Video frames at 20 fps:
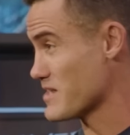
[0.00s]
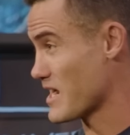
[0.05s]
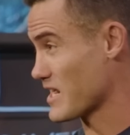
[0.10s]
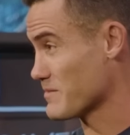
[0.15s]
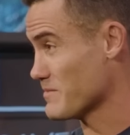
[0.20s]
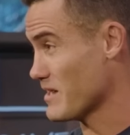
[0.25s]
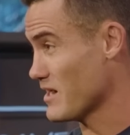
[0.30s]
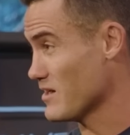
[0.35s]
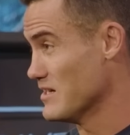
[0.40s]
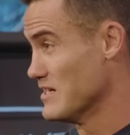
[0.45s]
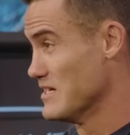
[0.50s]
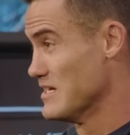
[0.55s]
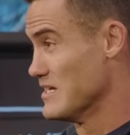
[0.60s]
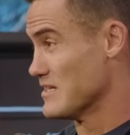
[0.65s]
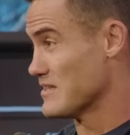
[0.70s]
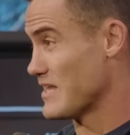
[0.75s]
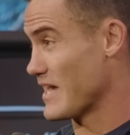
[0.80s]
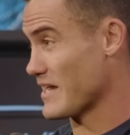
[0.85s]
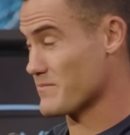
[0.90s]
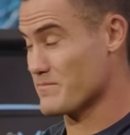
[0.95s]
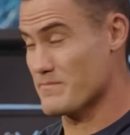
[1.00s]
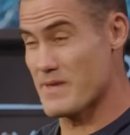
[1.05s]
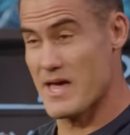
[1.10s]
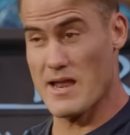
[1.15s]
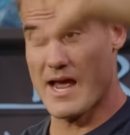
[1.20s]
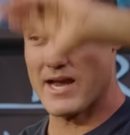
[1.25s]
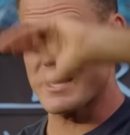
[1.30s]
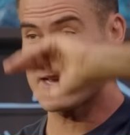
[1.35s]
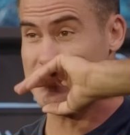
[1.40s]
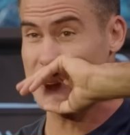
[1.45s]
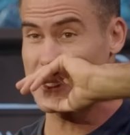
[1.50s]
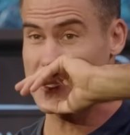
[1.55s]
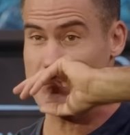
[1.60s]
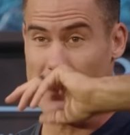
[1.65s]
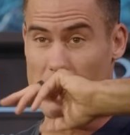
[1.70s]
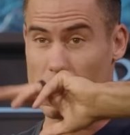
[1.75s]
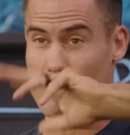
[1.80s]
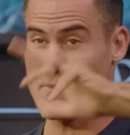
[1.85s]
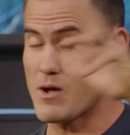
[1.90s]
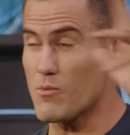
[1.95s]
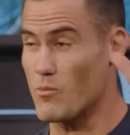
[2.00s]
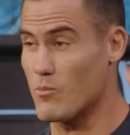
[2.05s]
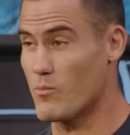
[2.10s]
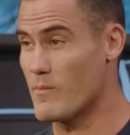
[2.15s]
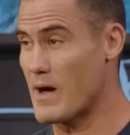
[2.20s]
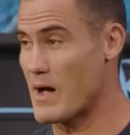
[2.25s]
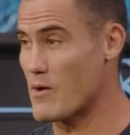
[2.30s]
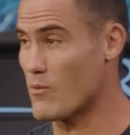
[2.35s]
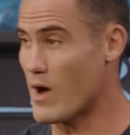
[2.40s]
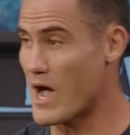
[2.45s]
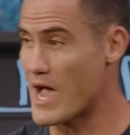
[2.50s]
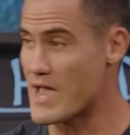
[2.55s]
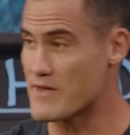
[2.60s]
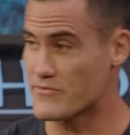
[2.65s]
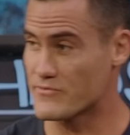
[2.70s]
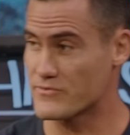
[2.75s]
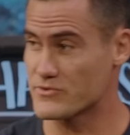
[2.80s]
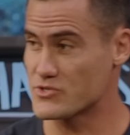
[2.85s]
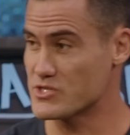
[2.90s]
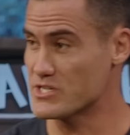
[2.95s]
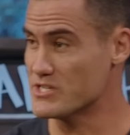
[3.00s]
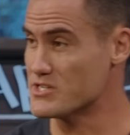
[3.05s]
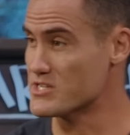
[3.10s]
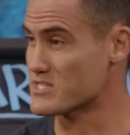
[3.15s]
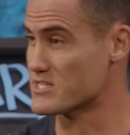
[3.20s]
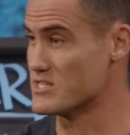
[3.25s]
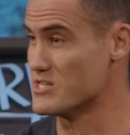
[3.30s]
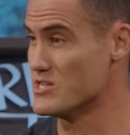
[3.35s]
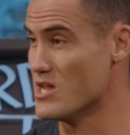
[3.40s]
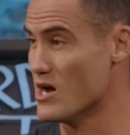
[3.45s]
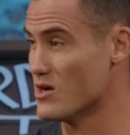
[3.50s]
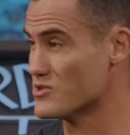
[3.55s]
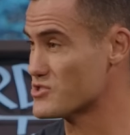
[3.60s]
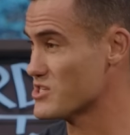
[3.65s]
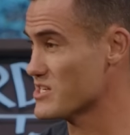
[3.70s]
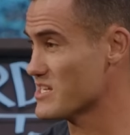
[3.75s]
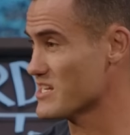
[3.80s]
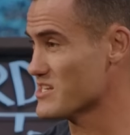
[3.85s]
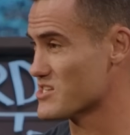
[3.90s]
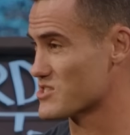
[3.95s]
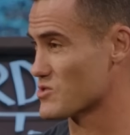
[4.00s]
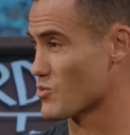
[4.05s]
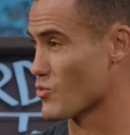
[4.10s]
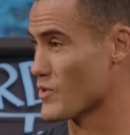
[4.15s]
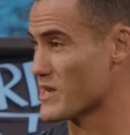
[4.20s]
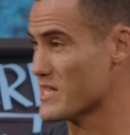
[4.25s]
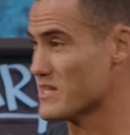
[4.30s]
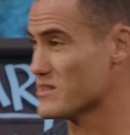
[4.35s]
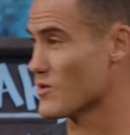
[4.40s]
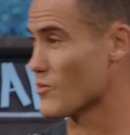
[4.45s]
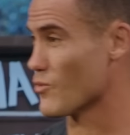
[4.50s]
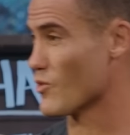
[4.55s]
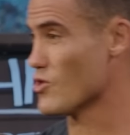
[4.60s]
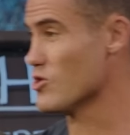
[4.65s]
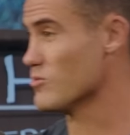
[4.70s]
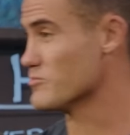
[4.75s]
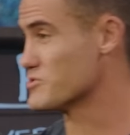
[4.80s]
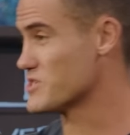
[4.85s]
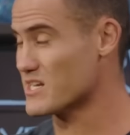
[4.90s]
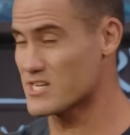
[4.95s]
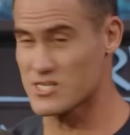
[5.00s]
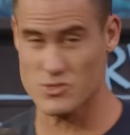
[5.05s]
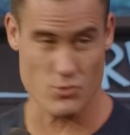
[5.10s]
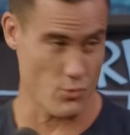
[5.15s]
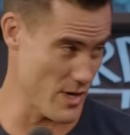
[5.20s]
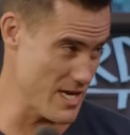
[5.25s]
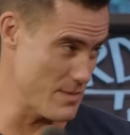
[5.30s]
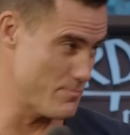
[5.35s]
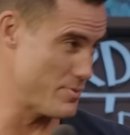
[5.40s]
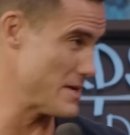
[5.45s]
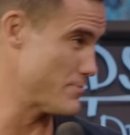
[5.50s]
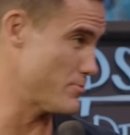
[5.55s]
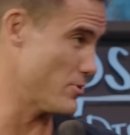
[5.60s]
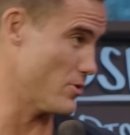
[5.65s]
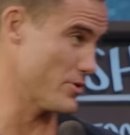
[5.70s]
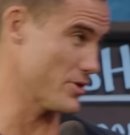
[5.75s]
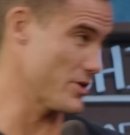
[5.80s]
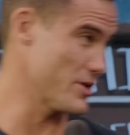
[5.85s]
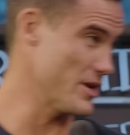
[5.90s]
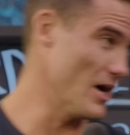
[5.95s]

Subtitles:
talking about? Like, man, I can tell you my wife, she can just read the room. She can just read people, you